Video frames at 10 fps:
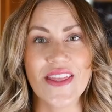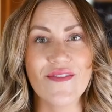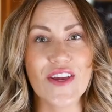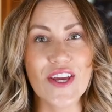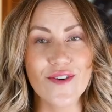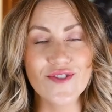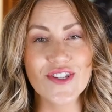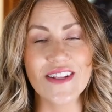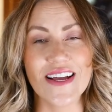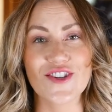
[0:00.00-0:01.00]
They have a huge
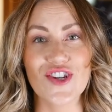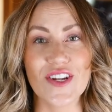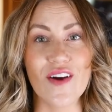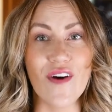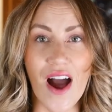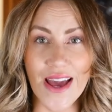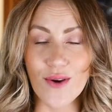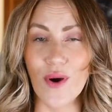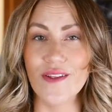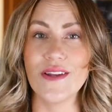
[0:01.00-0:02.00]
selection of high
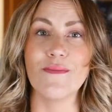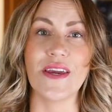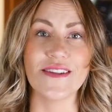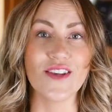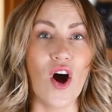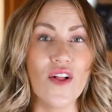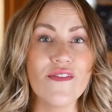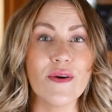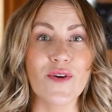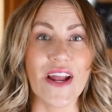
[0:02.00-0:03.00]
quality meats. All
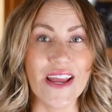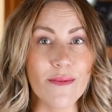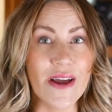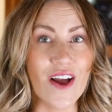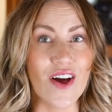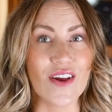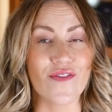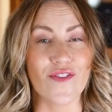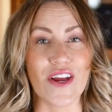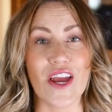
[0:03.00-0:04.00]
of them are antibiotic
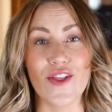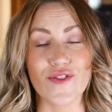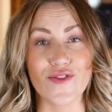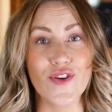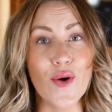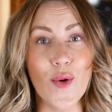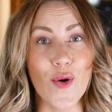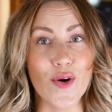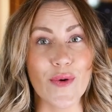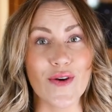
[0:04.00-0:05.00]
free, there's no
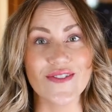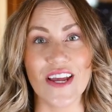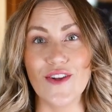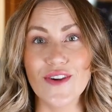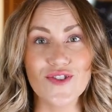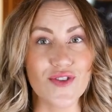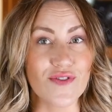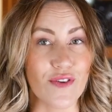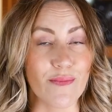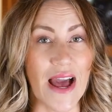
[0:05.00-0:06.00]
hormones, and you can
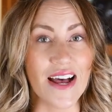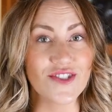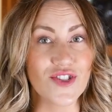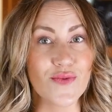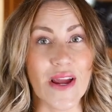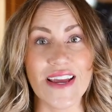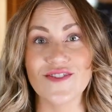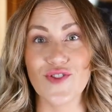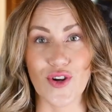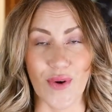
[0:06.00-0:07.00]
choose from pasture
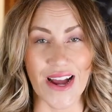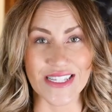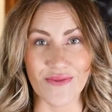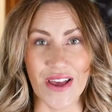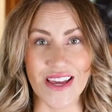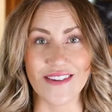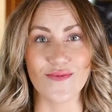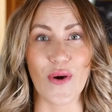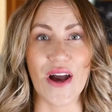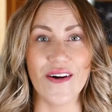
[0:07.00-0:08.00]
raised or grass fed
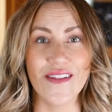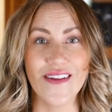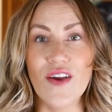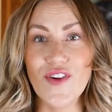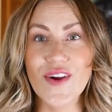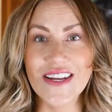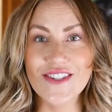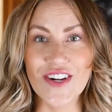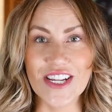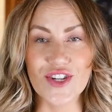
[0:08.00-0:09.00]
as well. If you
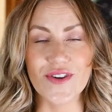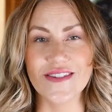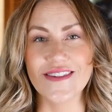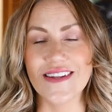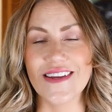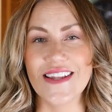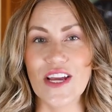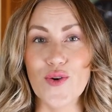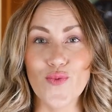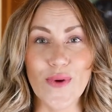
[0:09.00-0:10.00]
guys are interested in
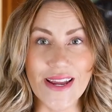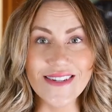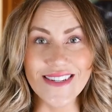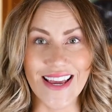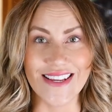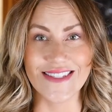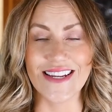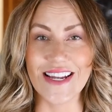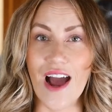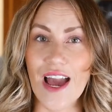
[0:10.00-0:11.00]
getting great
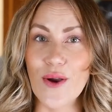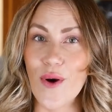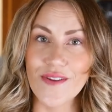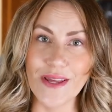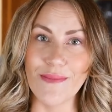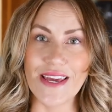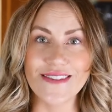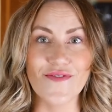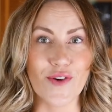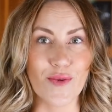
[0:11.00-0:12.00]
tasting high quality
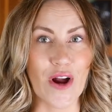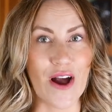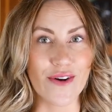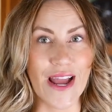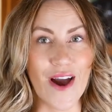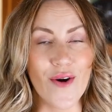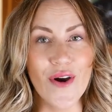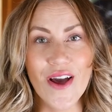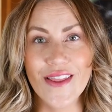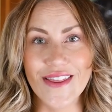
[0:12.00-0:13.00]
meats from Crowd Cow,
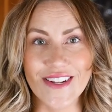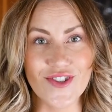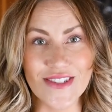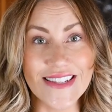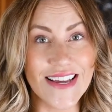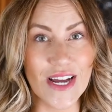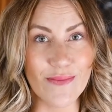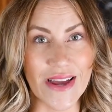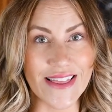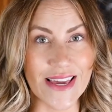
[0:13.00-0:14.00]
then just click on
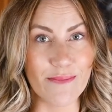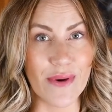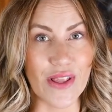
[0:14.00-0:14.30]
my link